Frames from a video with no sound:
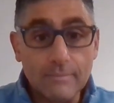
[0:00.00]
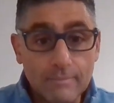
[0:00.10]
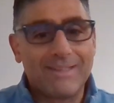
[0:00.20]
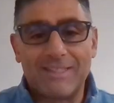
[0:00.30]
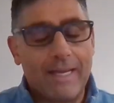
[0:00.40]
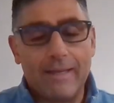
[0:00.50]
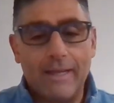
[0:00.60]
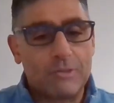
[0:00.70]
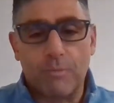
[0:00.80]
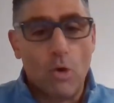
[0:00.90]
Let's say
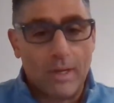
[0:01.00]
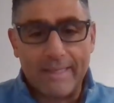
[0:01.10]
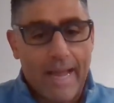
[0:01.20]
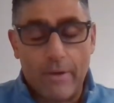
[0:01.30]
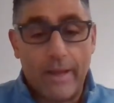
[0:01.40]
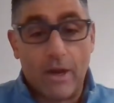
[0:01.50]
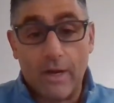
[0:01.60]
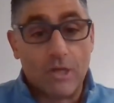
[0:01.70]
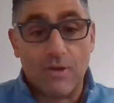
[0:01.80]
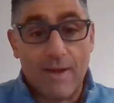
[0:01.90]
it's broken down and you're
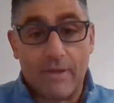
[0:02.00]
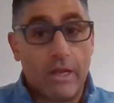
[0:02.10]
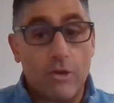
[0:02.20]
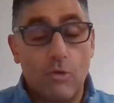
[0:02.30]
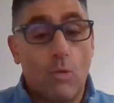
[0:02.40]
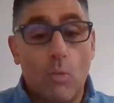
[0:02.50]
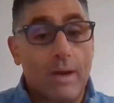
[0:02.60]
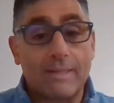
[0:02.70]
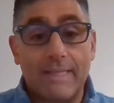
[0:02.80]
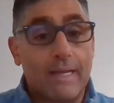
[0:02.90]
not driving it and you don't want
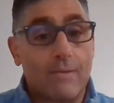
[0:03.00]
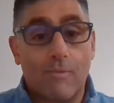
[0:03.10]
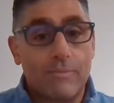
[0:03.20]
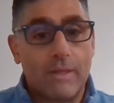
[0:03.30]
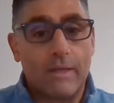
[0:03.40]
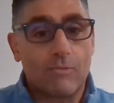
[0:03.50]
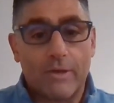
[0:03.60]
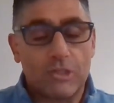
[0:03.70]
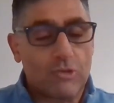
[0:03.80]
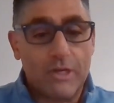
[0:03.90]
to take the
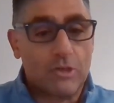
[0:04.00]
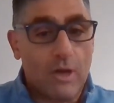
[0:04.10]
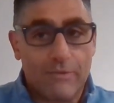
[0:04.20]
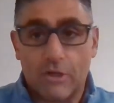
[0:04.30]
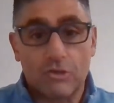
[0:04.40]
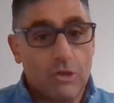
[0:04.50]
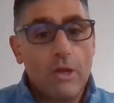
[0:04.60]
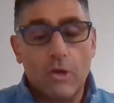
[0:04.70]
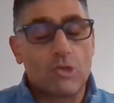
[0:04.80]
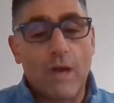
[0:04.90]
registration off it because
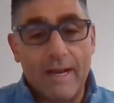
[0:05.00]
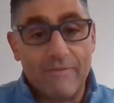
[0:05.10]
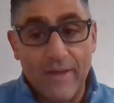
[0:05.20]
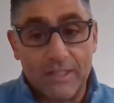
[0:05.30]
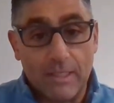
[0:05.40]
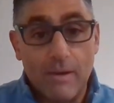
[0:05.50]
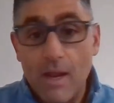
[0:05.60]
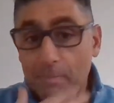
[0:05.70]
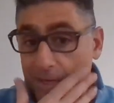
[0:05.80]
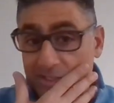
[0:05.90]
you're trying to fix it,
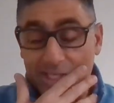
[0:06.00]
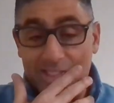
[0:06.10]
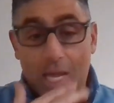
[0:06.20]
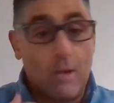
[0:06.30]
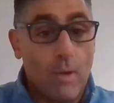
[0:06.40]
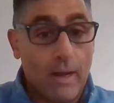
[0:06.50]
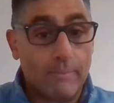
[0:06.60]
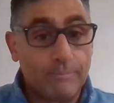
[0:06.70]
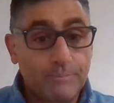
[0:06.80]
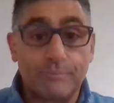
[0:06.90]
but it's going to take a while.
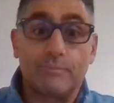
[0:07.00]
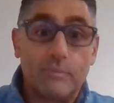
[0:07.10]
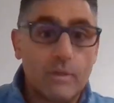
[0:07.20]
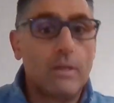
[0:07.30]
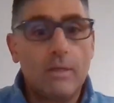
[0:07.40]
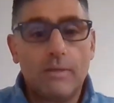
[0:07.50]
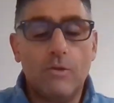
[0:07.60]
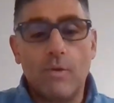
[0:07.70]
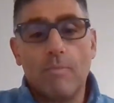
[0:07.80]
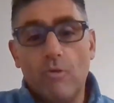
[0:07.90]
You
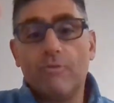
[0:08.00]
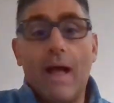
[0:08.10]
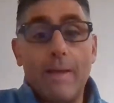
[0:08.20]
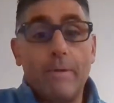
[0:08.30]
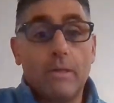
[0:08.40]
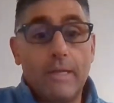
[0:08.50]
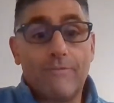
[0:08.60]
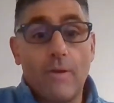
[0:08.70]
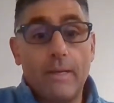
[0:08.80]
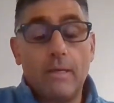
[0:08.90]
remove liability
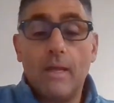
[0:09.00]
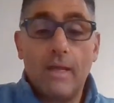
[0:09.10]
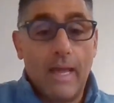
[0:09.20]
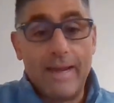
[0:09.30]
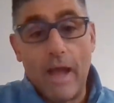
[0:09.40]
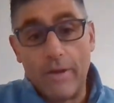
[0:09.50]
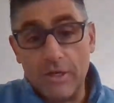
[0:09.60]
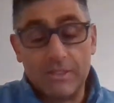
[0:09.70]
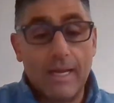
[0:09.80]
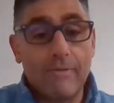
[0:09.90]
from it, and now you
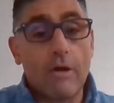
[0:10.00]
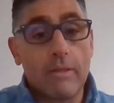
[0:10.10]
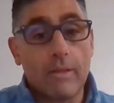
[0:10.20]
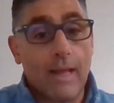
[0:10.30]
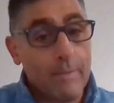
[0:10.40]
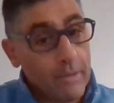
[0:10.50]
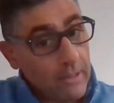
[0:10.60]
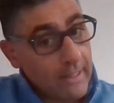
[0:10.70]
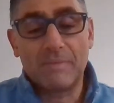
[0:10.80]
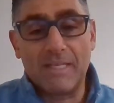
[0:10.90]
just have other than
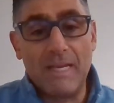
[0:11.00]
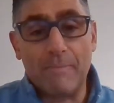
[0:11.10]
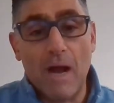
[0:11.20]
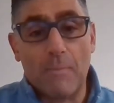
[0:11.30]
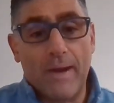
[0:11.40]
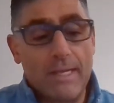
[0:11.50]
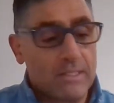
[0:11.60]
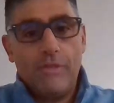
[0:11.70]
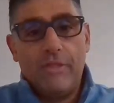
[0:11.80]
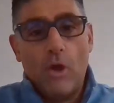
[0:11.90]
liability. Keep
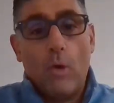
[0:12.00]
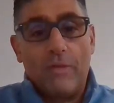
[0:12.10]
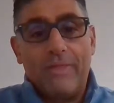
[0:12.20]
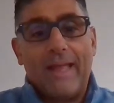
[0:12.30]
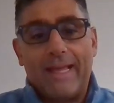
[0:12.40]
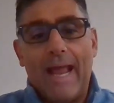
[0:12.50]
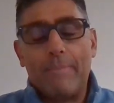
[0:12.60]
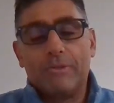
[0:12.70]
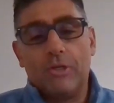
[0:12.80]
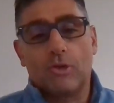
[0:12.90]
comprehensive. The only thing that can
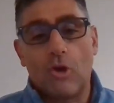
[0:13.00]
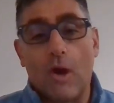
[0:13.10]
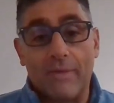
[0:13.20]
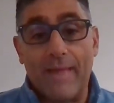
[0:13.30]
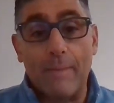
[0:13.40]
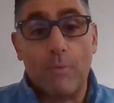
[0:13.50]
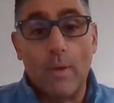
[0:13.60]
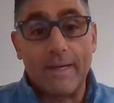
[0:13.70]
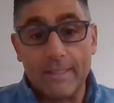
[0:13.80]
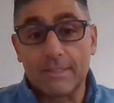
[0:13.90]
happen to your car at that
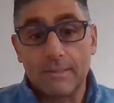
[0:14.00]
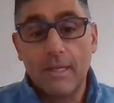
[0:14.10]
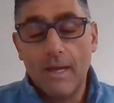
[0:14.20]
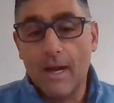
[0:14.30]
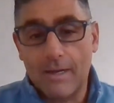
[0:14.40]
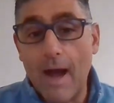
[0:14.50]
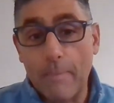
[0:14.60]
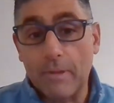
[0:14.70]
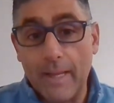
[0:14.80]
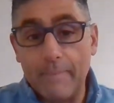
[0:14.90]
point is a
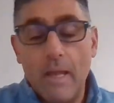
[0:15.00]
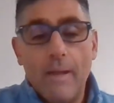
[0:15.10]
comp claim.